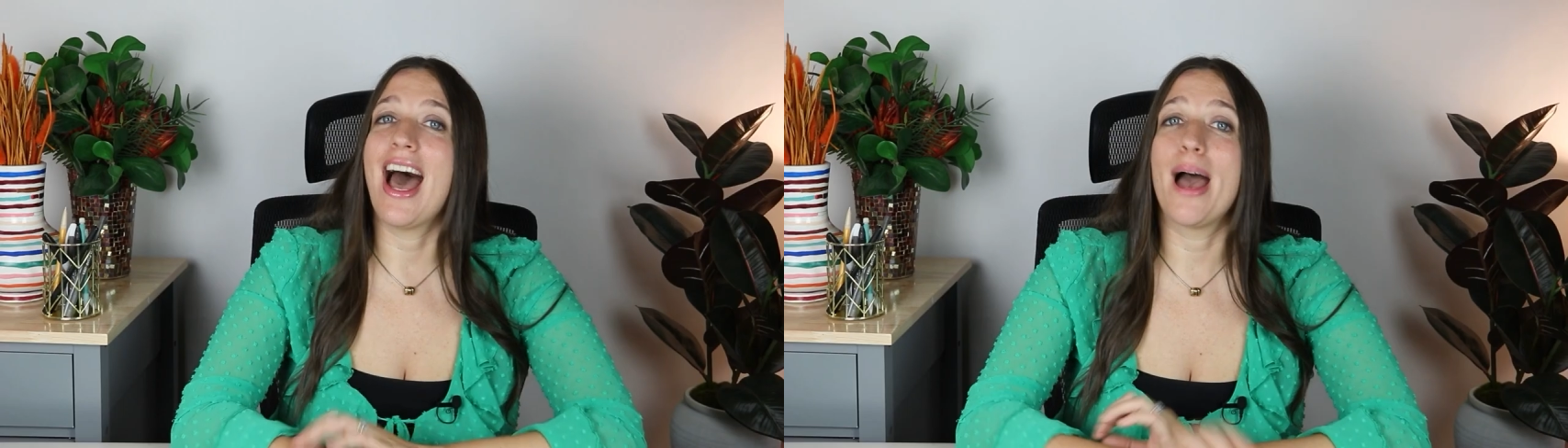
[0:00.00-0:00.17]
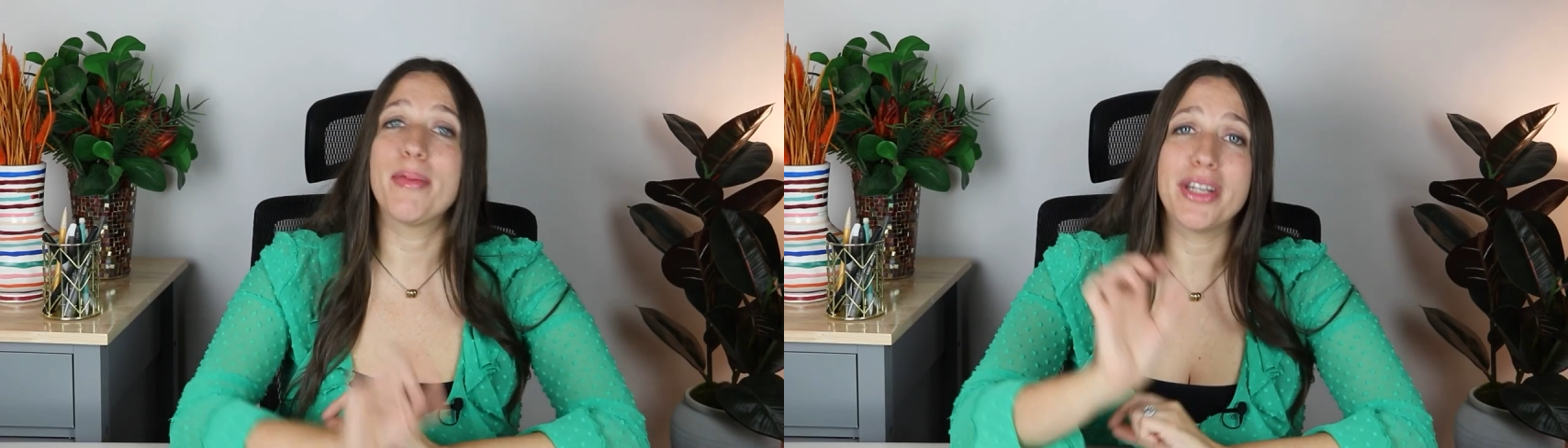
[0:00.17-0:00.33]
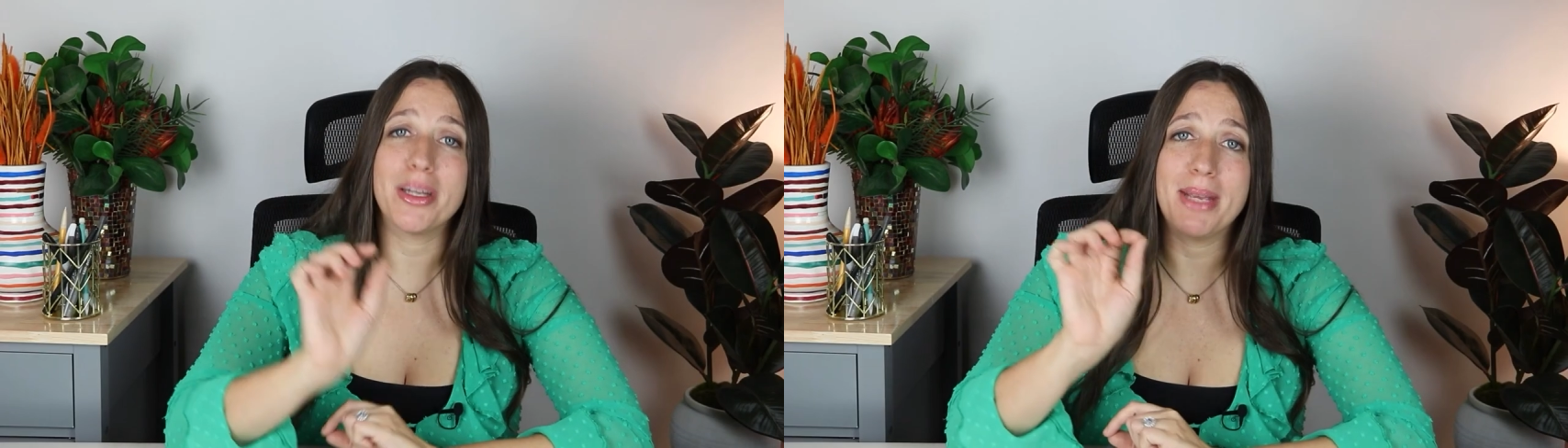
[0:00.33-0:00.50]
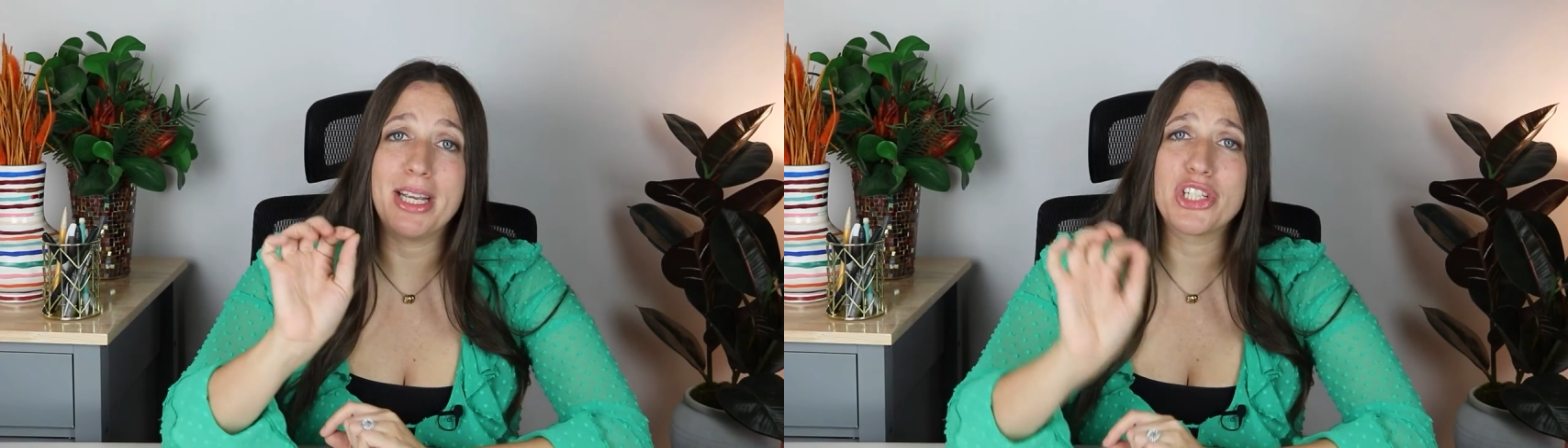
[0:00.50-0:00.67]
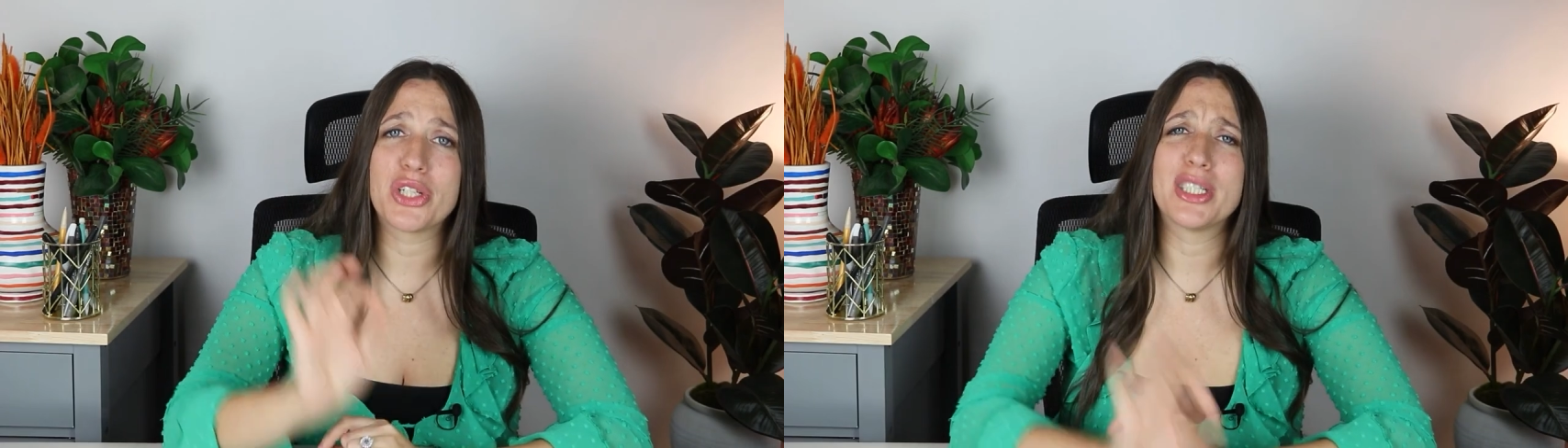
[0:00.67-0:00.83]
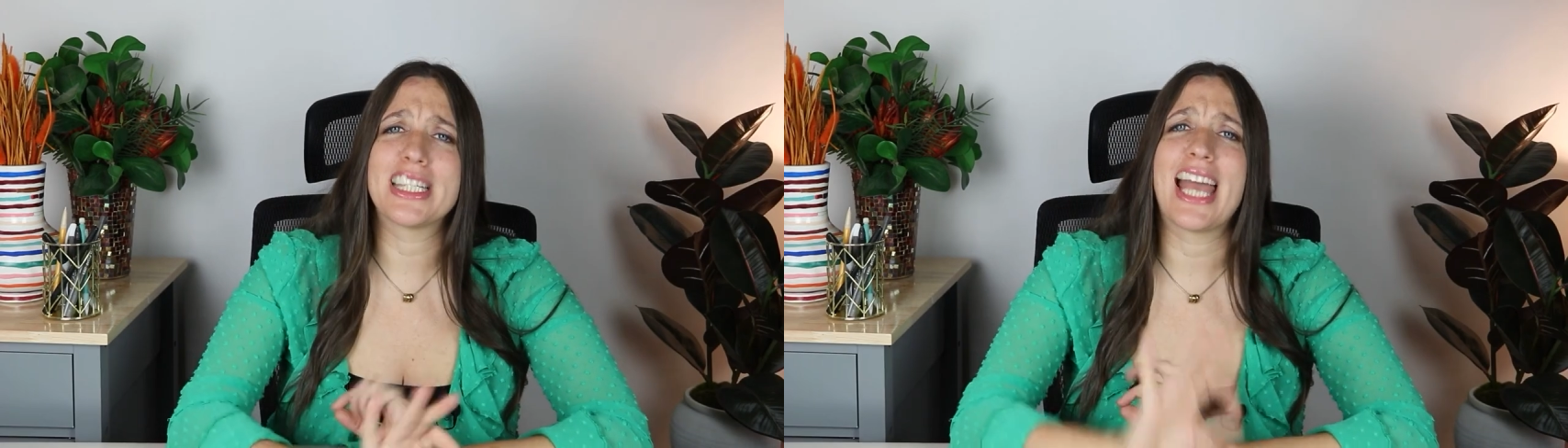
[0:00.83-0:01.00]
I'm gonna make
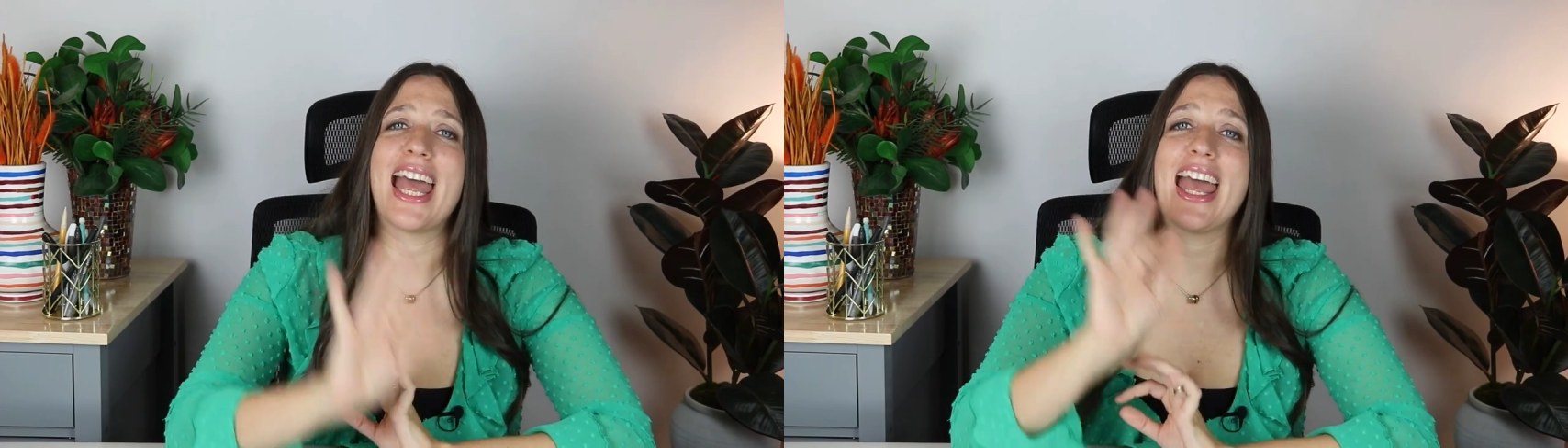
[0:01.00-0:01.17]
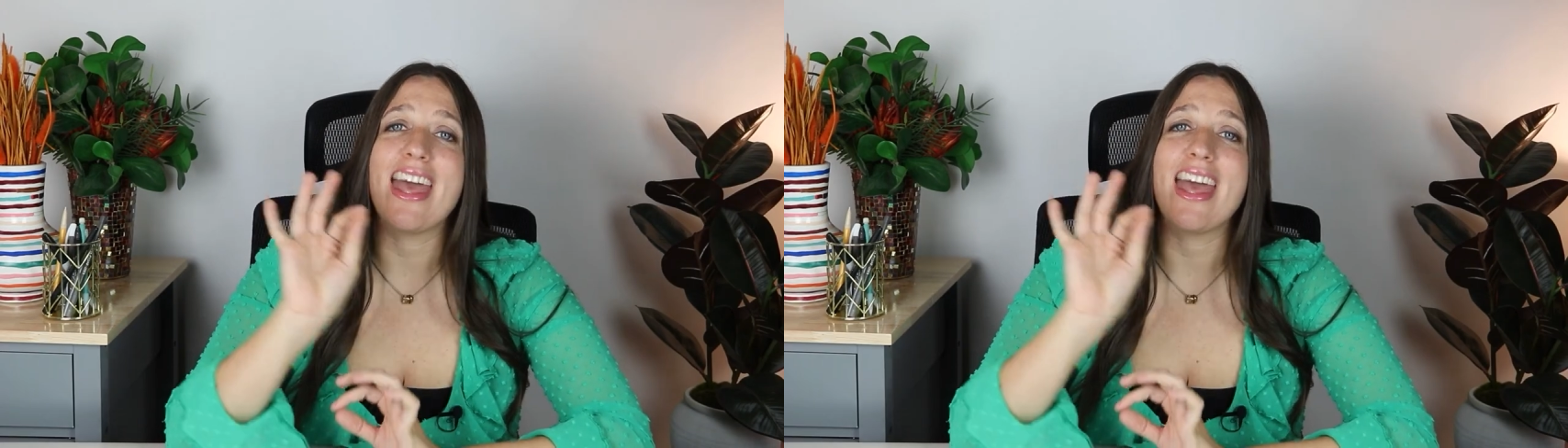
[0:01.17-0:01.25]
sure to get